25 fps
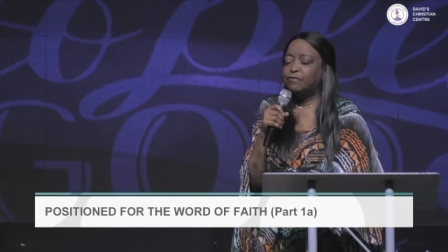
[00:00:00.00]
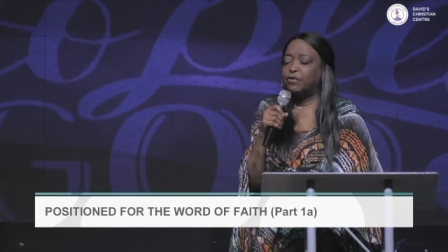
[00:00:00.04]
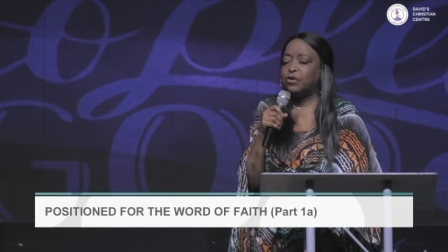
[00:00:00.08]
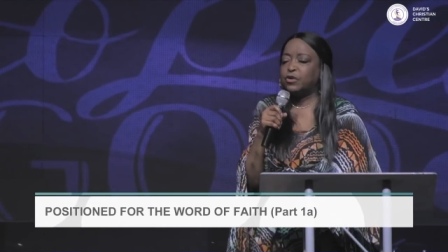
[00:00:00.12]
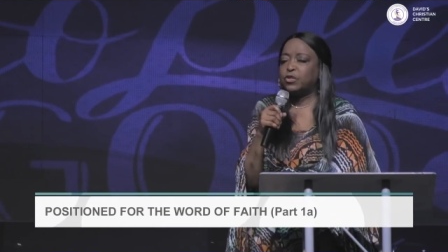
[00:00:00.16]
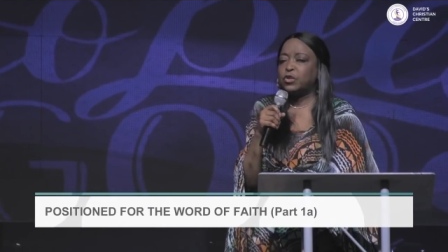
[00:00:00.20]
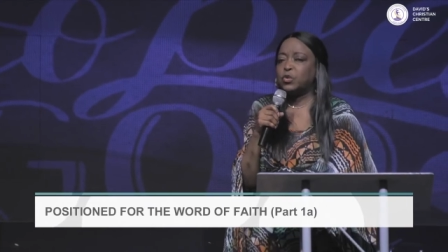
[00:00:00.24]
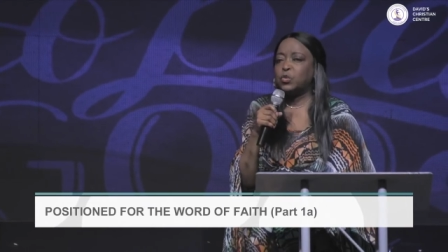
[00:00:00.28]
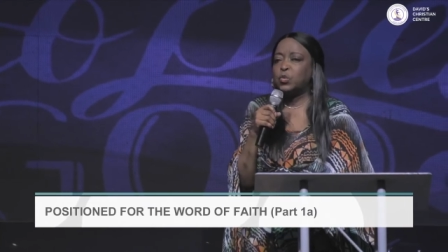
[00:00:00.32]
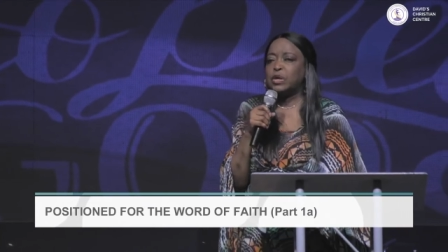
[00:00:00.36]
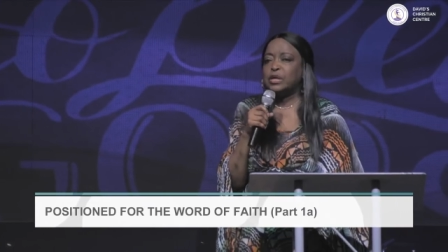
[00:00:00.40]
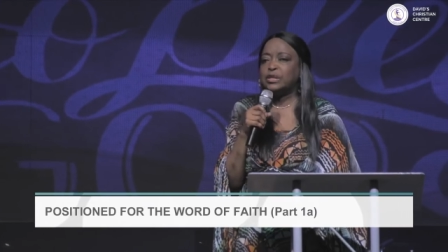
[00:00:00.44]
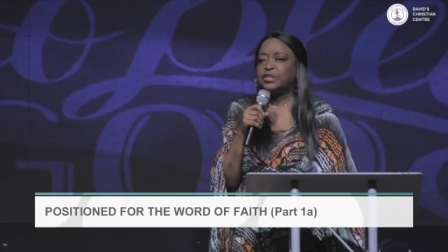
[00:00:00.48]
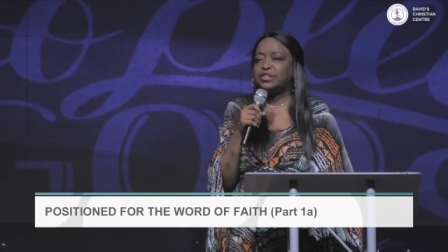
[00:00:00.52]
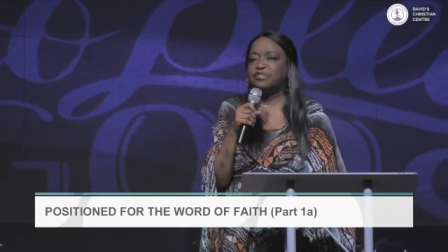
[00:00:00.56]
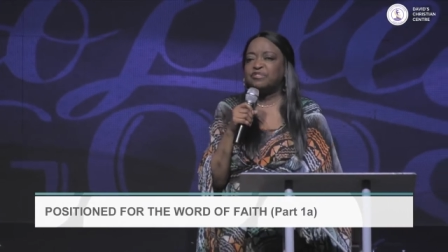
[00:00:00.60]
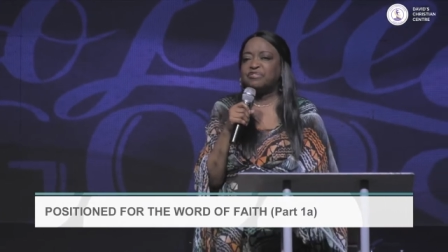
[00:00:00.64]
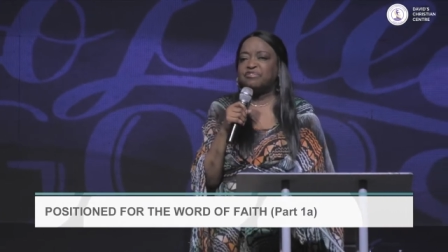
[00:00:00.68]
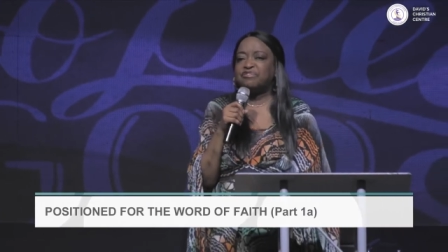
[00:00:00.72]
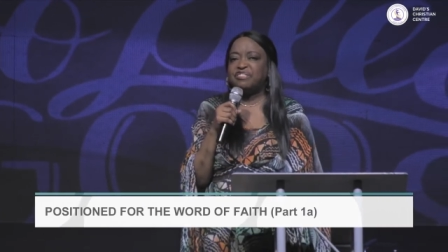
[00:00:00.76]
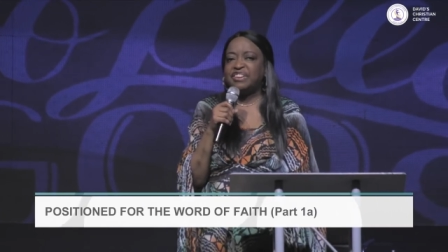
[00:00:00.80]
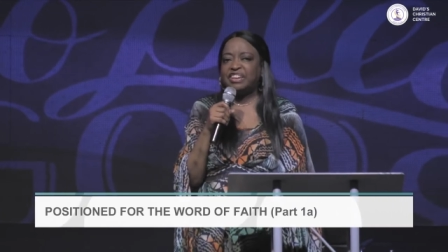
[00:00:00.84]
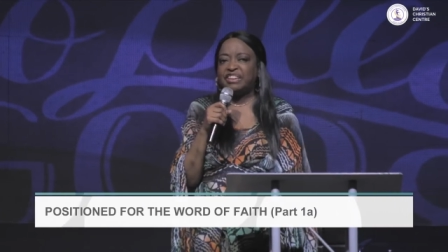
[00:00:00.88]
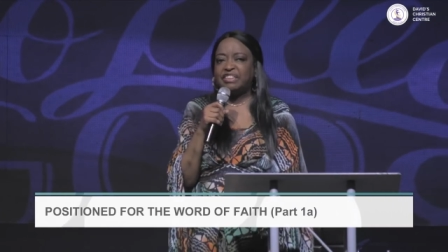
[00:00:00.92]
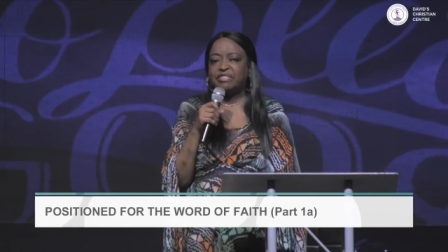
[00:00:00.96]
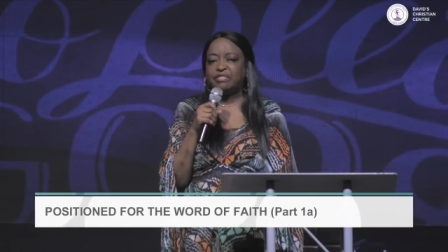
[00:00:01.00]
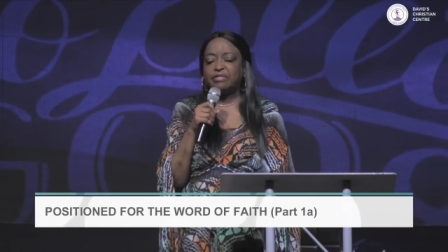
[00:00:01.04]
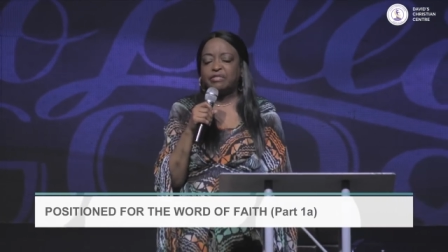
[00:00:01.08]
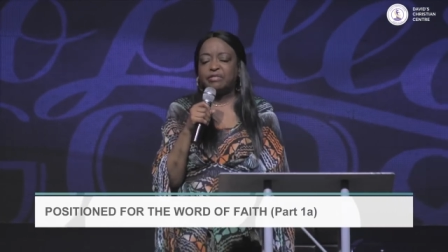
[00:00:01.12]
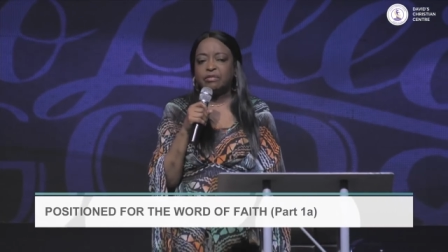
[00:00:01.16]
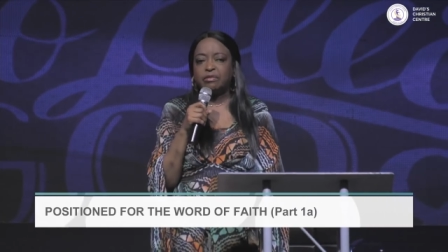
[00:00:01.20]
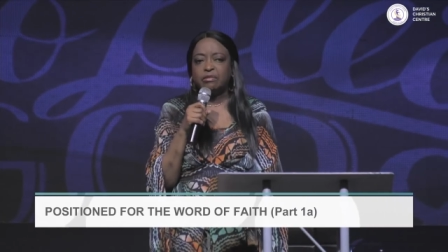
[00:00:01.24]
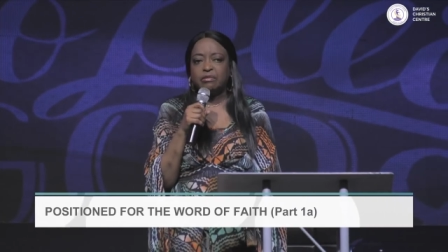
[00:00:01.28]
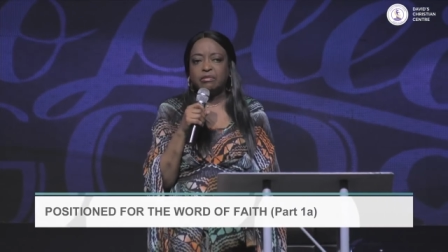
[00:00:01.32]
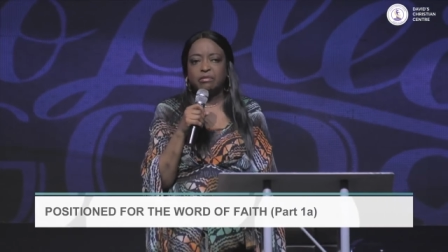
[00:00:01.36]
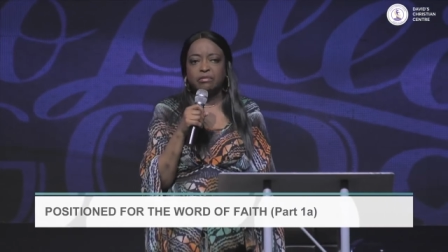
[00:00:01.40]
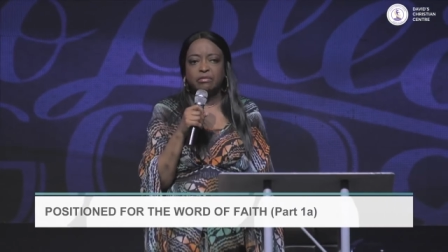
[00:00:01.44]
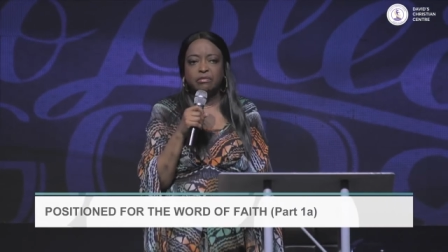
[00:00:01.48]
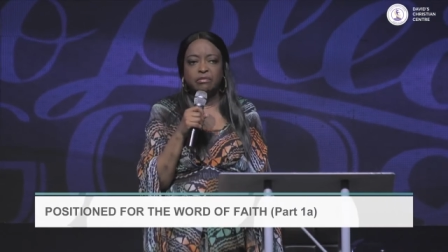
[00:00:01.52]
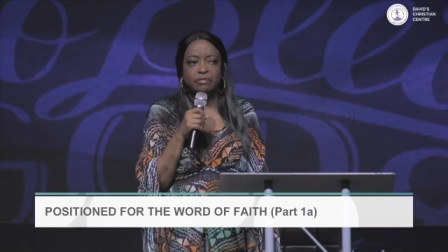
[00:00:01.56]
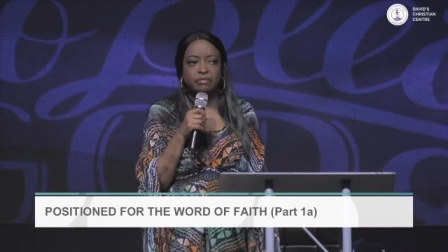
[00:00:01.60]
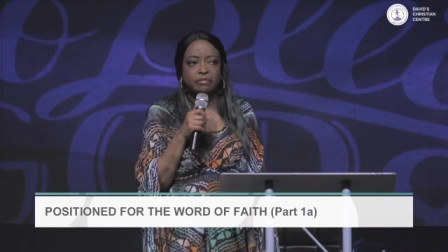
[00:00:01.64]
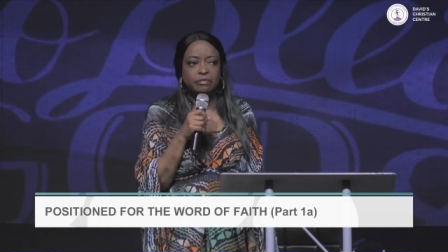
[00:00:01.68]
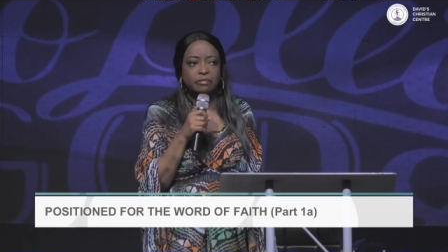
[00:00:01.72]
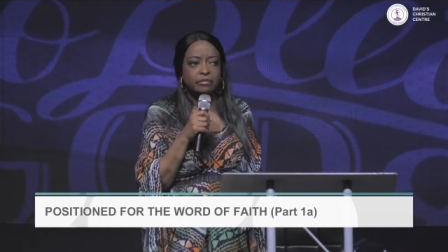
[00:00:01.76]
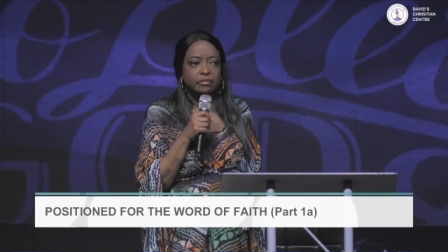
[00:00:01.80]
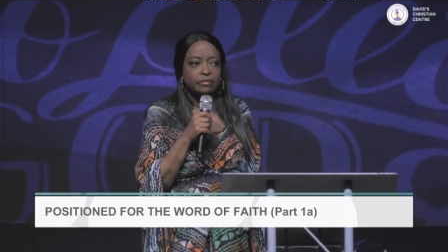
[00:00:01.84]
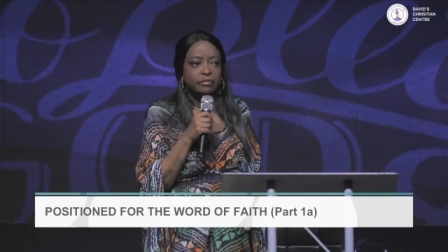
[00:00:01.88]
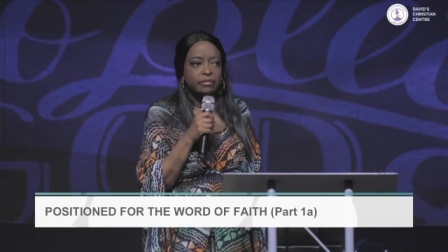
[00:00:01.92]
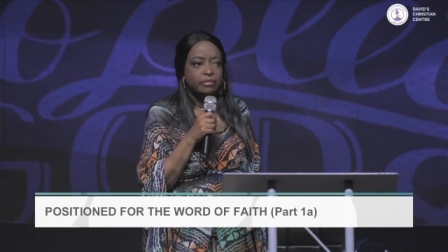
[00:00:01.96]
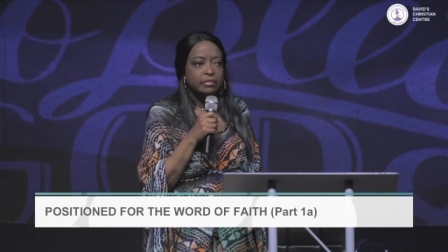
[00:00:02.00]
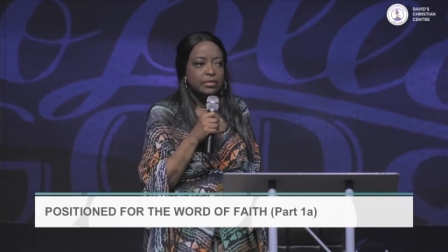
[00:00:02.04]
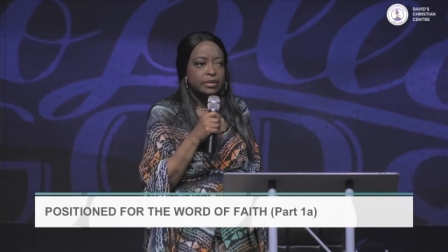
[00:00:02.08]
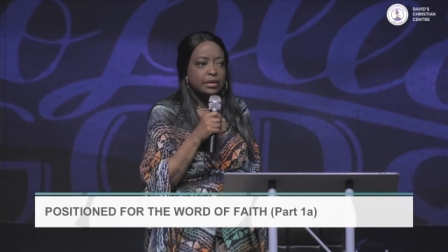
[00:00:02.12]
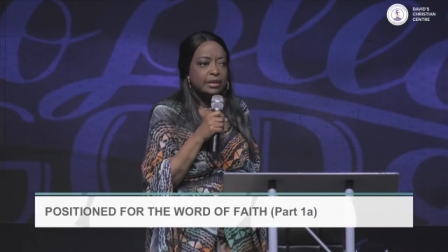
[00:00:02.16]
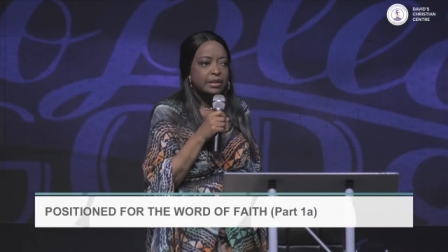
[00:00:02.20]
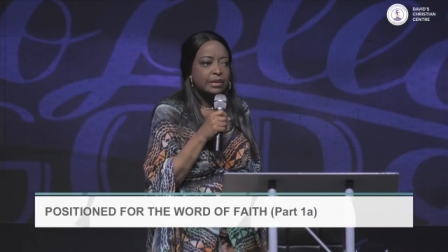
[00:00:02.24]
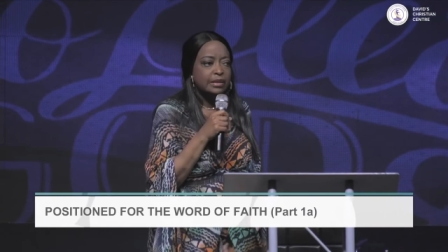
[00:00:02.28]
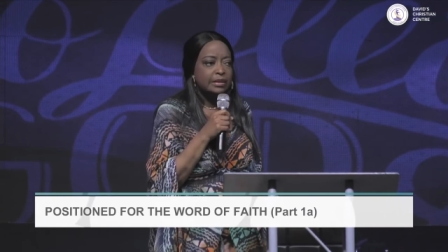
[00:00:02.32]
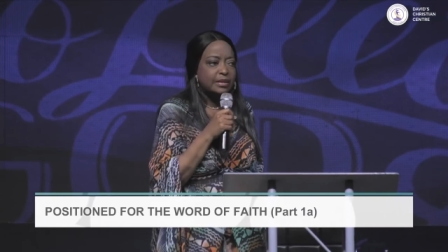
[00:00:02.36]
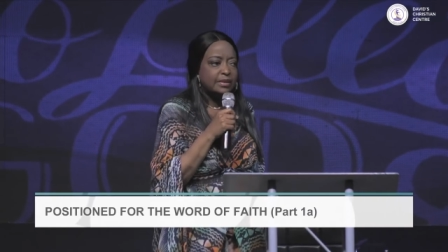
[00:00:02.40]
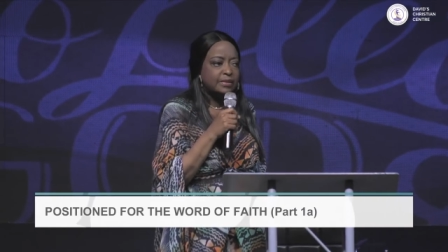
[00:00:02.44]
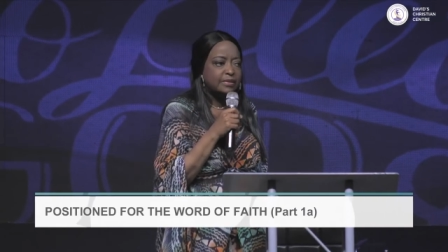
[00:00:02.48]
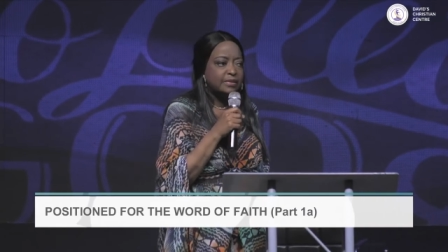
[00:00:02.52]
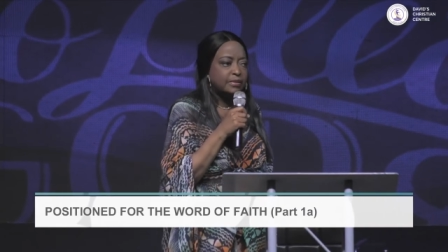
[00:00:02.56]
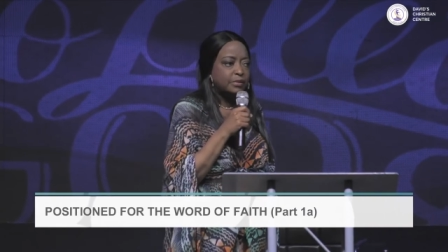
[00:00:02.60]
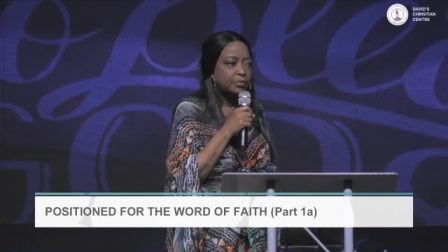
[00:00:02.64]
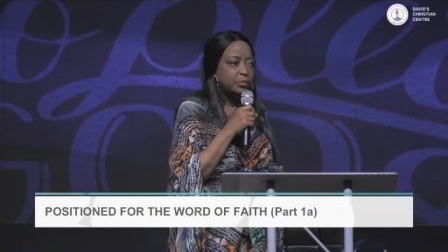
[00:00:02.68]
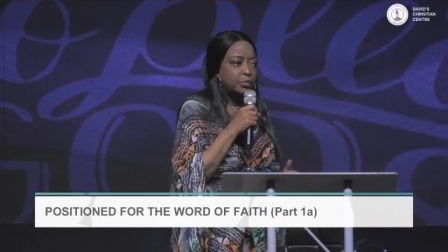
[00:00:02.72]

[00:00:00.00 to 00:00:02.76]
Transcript: for the Word of Faith. This